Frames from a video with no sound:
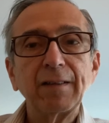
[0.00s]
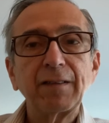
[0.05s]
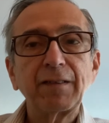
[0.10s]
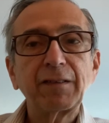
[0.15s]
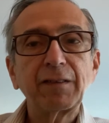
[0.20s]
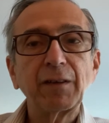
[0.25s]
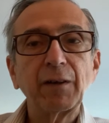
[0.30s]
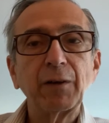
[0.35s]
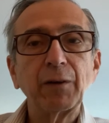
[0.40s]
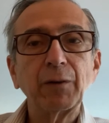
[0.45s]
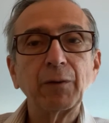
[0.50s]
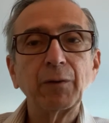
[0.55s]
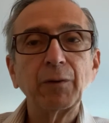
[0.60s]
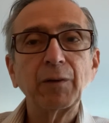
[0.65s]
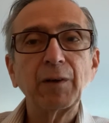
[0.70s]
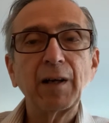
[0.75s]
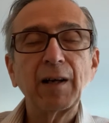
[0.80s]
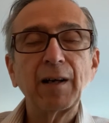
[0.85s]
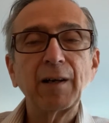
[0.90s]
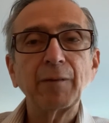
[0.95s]

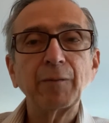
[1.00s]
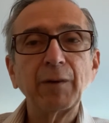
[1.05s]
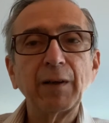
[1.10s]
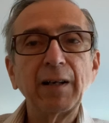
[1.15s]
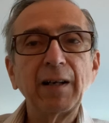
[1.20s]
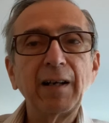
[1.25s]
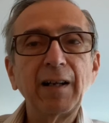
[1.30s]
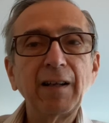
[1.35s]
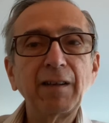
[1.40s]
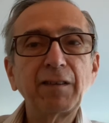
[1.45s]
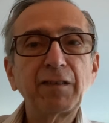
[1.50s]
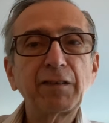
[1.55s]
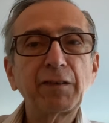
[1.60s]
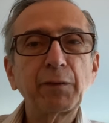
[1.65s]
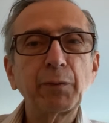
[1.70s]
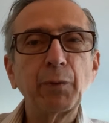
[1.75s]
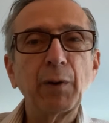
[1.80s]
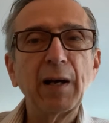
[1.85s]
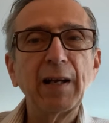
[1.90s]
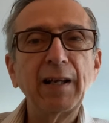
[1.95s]
So when it hits
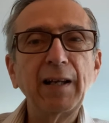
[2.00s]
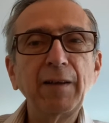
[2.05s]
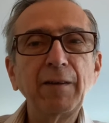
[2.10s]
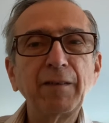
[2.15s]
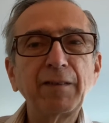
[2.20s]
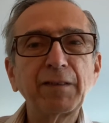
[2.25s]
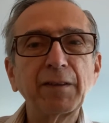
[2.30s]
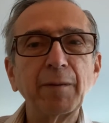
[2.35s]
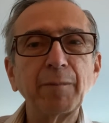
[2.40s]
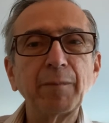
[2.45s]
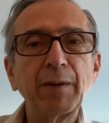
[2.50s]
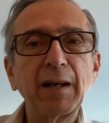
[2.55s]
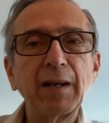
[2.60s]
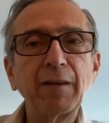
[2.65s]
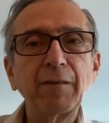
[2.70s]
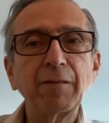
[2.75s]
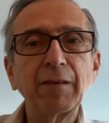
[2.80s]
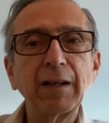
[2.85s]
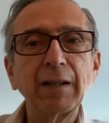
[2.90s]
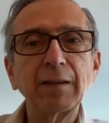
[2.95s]
20,
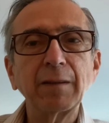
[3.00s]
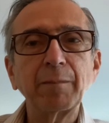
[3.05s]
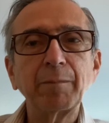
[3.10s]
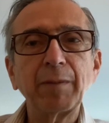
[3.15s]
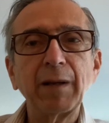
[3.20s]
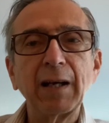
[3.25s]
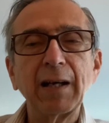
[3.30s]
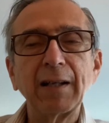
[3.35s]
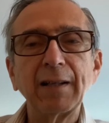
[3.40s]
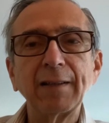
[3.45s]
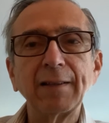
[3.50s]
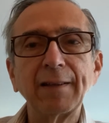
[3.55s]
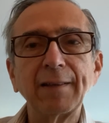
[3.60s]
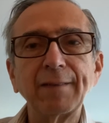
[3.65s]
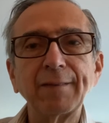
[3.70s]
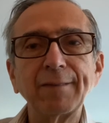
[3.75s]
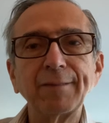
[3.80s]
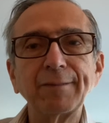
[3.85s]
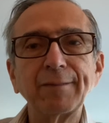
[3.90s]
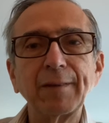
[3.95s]
somebody ring the bell
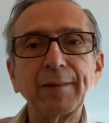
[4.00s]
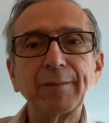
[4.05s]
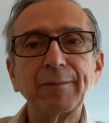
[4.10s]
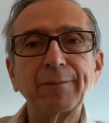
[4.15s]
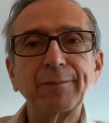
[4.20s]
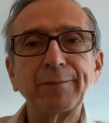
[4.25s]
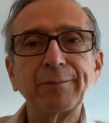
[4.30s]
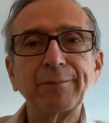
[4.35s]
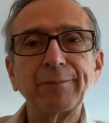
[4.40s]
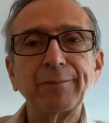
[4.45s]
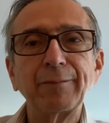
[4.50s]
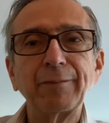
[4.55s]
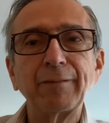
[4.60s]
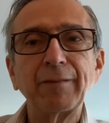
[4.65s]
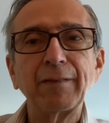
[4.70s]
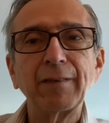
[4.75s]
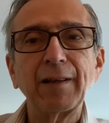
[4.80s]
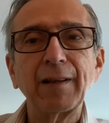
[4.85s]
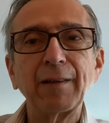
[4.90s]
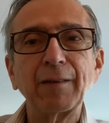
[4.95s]

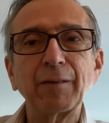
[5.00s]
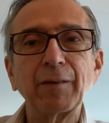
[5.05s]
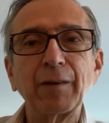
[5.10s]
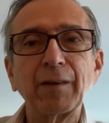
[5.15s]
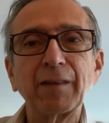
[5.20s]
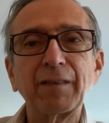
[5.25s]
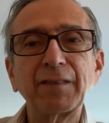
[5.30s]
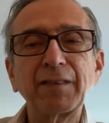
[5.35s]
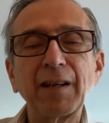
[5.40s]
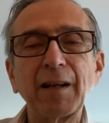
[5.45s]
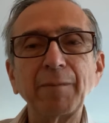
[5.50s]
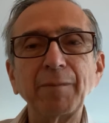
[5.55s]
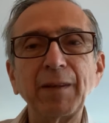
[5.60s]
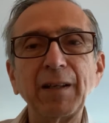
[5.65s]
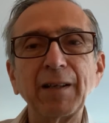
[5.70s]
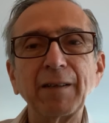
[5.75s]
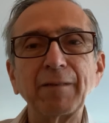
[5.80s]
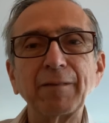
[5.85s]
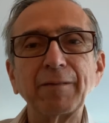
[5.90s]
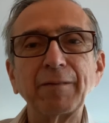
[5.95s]
or send
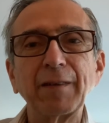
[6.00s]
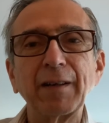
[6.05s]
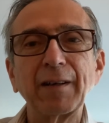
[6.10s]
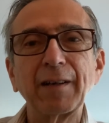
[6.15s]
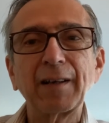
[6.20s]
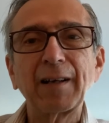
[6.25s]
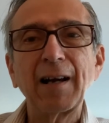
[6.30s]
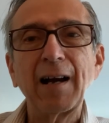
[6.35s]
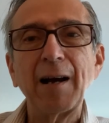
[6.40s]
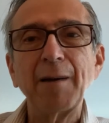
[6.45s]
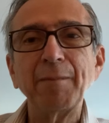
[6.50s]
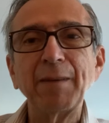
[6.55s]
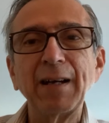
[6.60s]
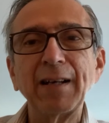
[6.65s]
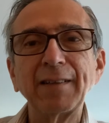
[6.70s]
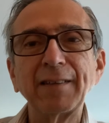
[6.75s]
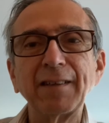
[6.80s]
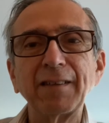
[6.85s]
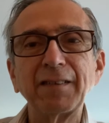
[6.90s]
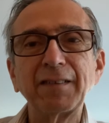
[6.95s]
me a
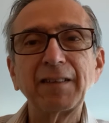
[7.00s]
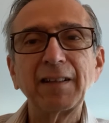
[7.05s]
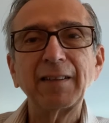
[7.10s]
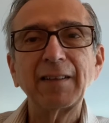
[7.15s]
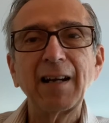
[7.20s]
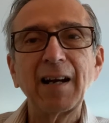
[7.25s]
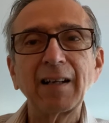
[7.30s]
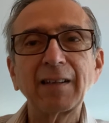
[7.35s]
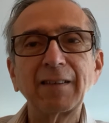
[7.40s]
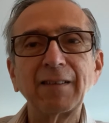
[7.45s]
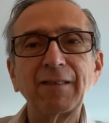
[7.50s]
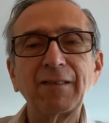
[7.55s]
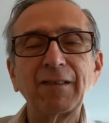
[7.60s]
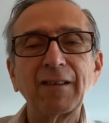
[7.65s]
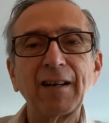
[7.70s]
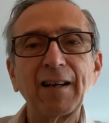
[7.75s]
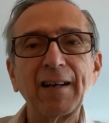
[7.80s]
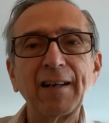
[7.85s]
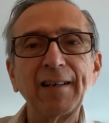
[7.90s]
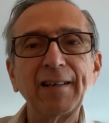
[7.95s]
comment and say, Dr.
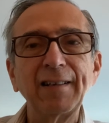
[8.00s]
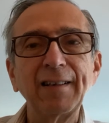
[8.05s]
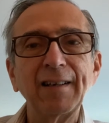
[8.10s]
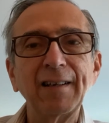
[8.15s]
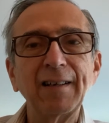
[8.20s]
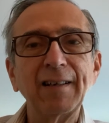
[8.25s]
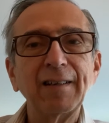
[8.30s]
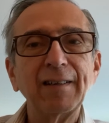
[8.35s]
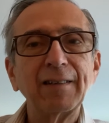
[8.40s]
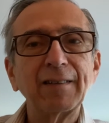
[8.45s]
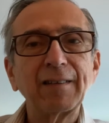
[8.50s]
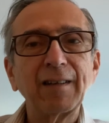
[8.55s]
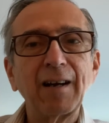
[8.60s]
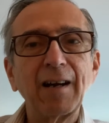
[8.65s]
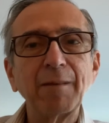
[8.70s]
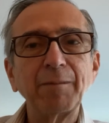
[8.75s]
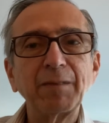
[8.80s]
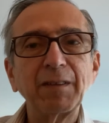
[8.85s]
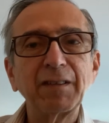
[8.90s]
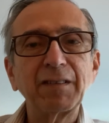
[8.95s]
J,
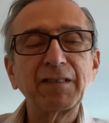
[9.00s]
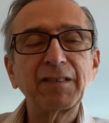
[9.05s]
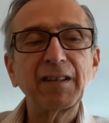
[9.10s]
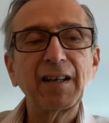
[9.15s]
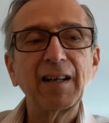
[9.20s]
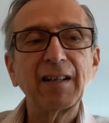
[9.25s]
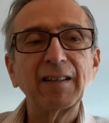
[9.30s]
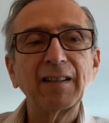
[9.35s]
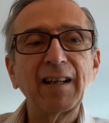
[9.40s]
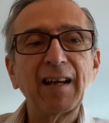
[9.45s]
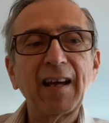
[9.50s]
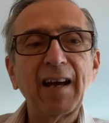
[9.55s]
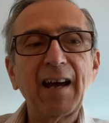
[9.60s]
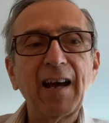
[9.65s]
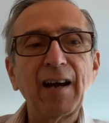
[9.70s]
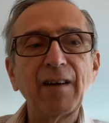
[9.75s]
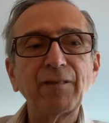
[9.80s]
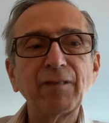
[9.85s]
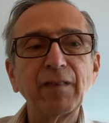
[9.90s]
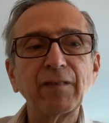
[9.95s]
time to sell
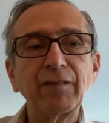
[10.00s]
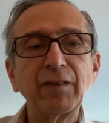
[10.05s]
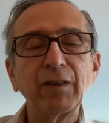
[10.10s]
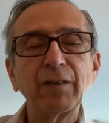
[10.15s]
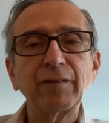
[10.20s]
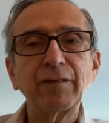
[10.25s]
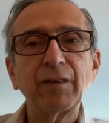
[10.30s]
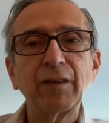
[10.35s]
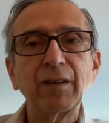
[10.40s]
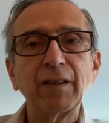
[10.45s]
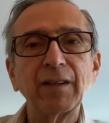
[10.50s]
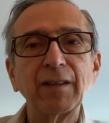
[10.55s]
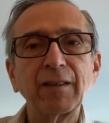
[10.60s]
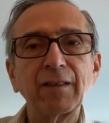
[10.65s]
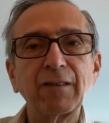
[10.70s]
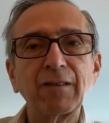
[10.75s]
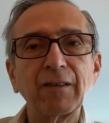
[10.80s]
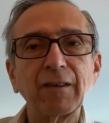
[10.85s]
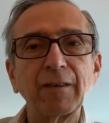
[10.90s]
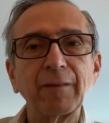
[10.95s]
half of your
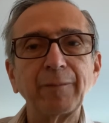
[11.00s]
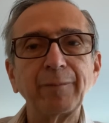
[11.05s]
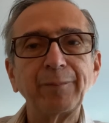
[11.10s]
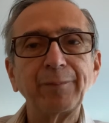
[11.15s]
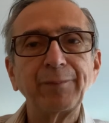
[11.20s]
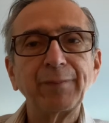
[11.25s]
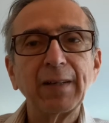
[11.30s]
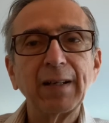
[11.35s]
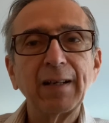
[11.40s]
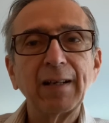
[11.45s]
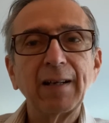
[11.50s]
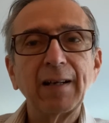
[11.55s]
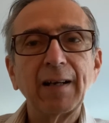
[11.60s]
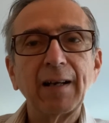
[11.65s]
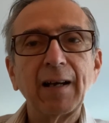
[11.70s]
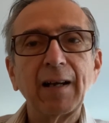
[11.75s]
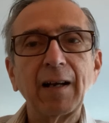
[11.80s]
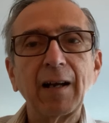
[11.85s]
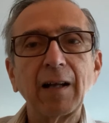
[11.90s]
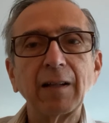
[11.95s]
Voyager.
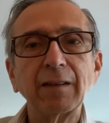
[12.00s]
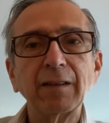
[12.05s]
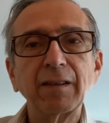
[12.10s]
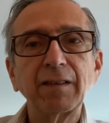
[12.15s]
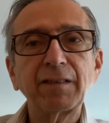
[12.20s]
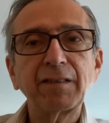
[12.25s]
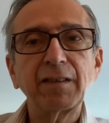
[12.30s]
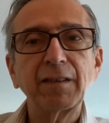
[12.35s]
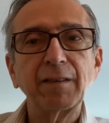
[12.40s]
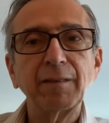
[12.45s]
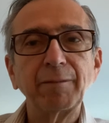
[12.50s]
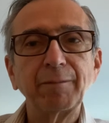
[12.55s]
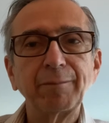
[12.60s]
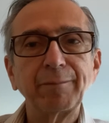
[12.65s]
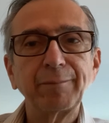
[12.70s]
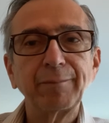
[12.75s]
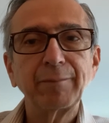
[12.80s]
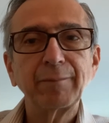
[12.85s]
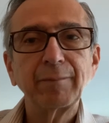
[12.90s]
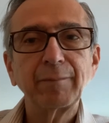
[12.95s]
And I'll listen
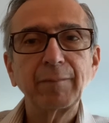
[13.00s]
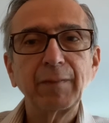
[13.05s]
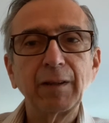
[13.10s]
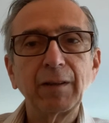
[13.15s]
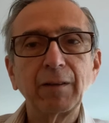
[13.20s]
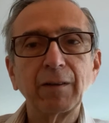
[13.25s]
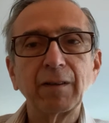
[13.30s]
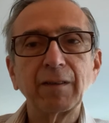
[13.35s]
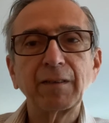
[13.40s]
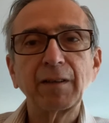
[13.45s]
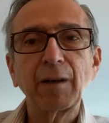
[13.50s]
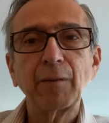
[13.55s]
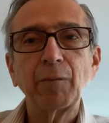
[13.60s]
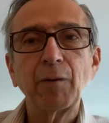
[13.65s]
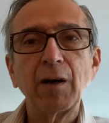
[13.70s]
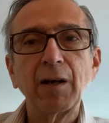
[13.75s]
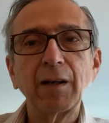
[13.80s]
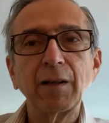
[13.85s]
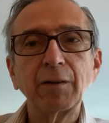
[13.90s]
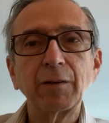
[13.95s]
because I
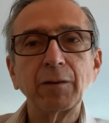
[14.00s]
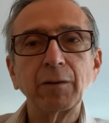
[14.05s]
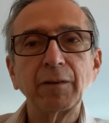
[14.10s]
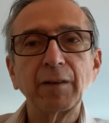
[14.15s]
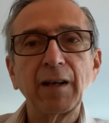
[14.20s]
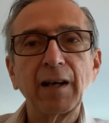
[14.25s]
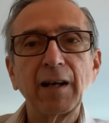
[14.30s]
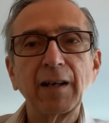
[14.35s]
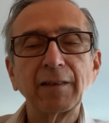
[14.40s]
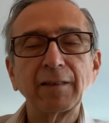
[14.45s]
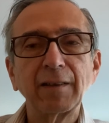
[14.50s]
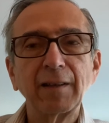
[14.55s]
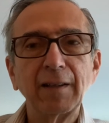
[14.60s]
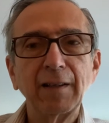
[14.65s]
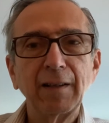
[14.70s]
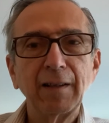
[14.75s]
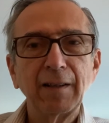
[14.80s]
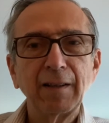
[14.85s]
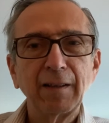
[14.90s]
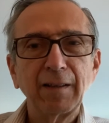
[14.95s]
want to do that.
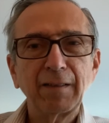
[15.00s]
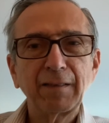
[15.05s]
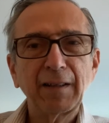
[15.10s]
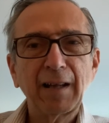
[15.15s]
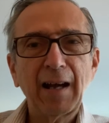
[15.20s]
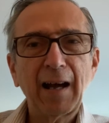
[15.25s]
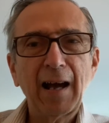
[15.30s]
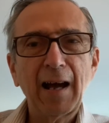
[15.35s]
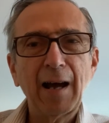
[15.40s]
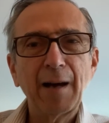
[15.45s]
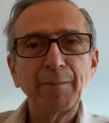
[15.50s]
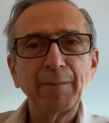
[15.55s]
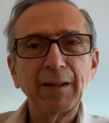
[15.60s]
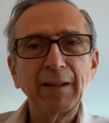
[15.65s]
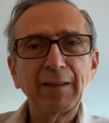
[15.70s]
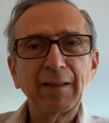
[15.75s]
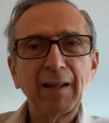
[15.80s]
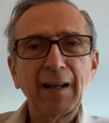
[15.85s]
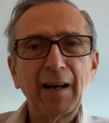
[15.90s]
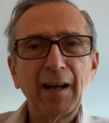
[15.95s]
It's a
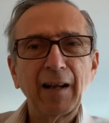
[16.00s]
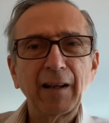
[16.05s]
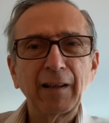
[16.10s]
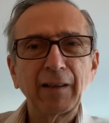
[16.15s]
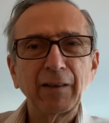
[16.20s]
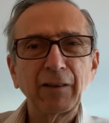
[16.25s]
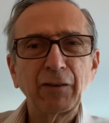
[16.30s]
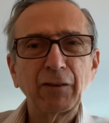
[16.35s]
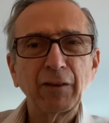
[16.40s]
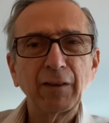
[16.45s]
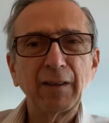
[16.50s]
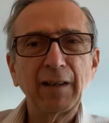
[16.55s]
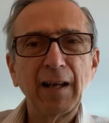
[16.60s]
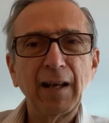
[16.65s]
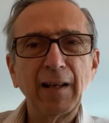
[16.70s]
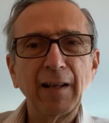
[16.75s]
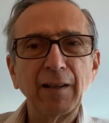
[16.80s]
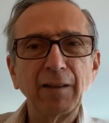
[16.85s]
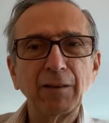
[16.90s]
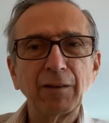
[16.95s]
habit that I should
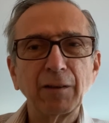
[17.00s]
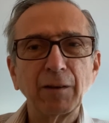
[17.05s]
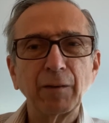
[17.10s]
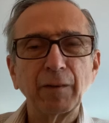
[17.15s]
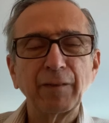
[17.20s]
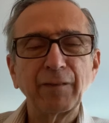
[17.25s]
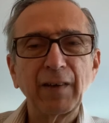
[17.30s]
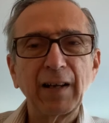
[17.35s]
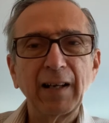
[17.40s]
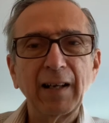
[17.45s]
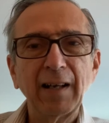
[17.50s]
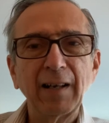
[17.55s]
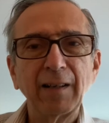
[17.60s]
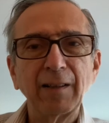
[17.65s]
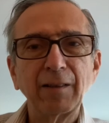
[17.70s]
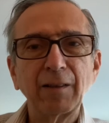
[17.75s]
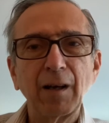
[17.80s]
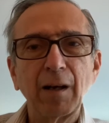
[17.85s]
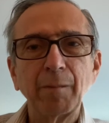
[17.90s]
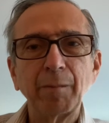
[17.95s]
get into. If I get a
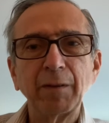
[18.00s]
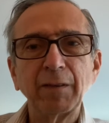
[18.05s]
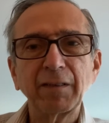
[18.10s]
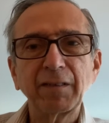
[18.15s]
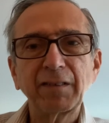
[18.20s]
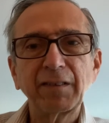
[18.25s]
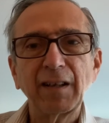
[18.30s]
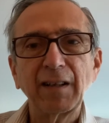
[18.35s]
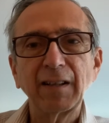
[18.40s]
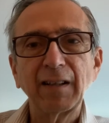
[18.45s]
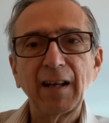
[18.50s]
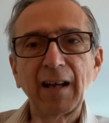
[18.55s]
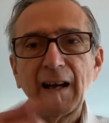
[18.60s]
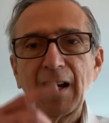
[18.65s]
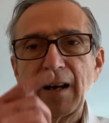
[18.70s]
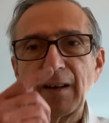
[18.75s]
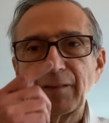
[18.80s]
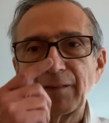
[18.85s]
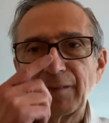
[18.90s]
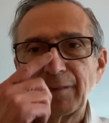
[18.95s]
double, sell
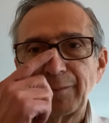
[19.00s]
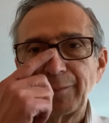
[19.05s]
half.